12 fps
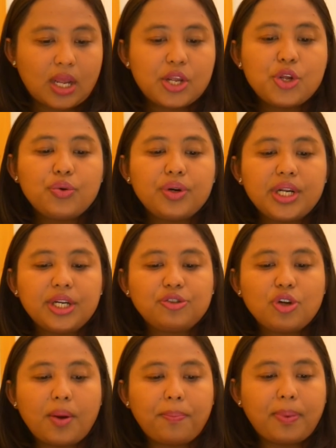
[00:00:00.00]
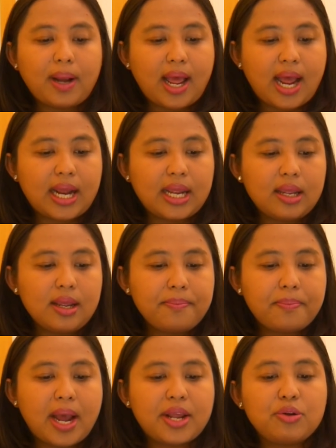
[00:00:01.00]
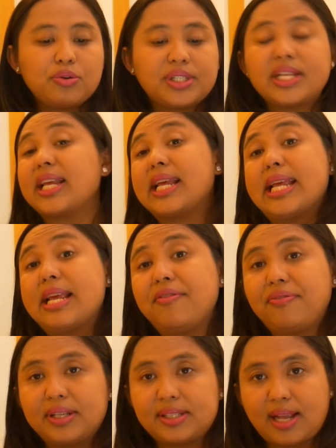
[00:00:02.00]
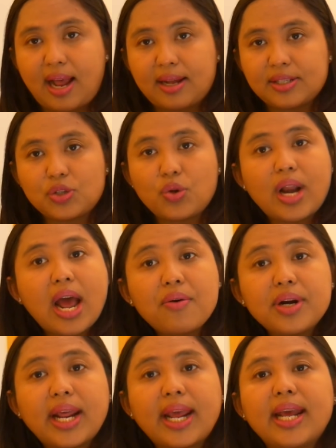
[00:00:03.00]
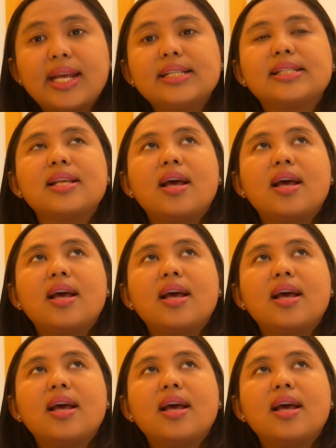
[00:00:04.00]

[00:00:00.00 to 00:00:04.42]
you need to apply by using e-visa. So nowadays,